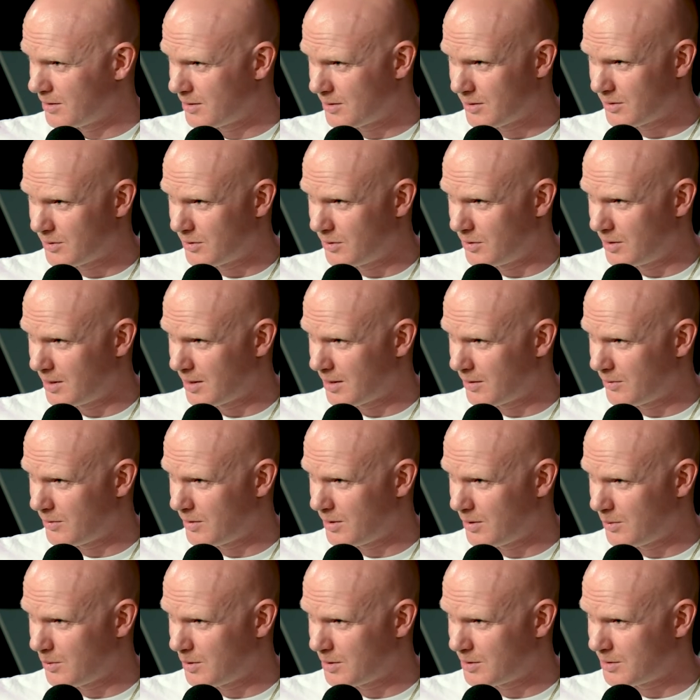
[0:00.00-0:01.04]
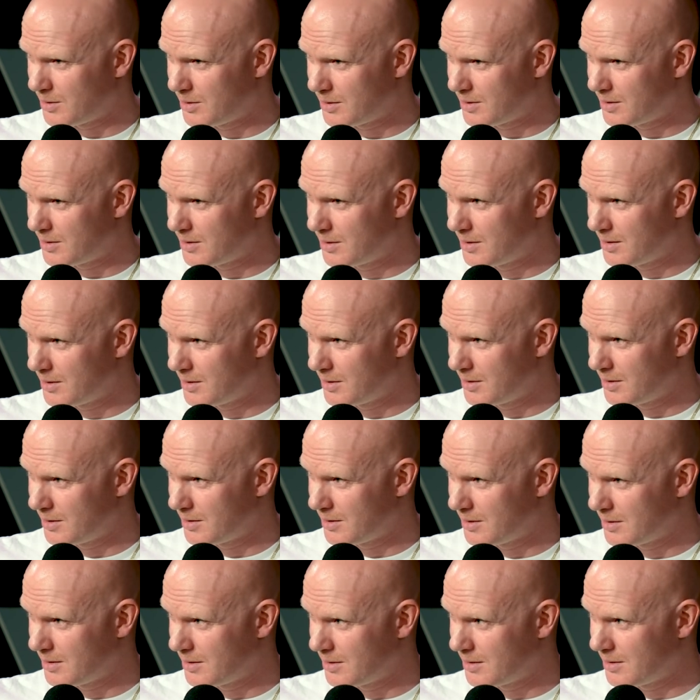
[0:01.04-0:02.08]
Do they have any questions?
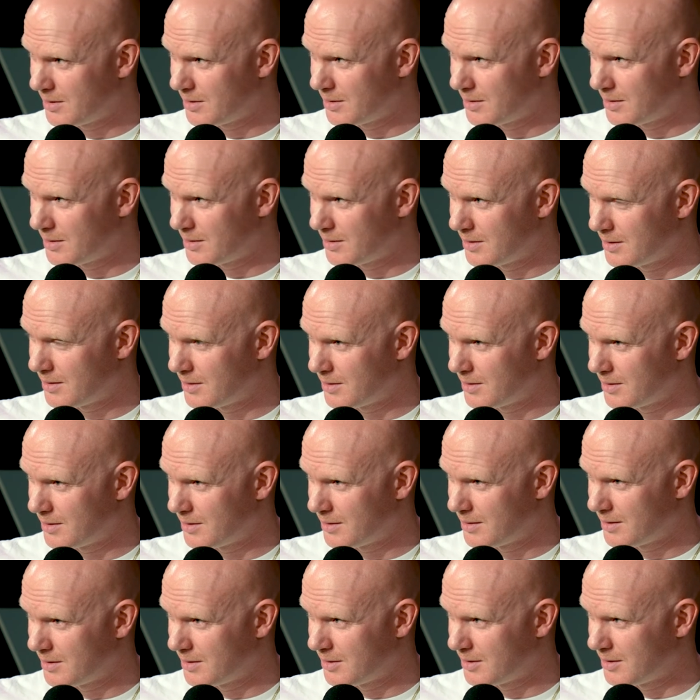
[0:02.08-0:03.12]
There must be a question.